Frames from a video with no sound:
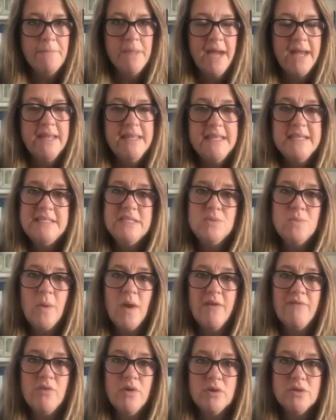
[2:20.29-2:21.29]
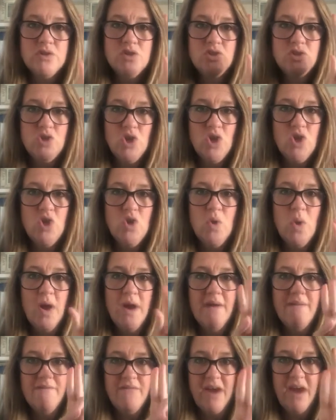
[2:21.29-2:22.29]
And this is where I've got two
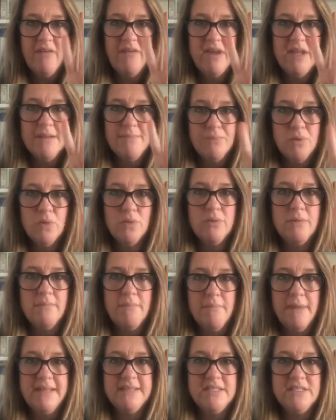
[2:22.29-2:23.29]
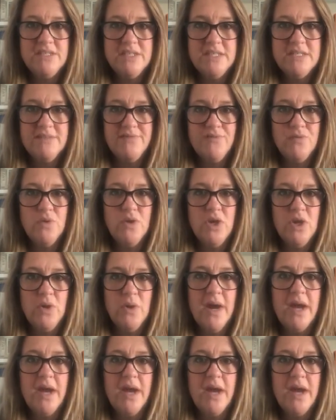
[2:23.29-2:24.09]
very important messages for you,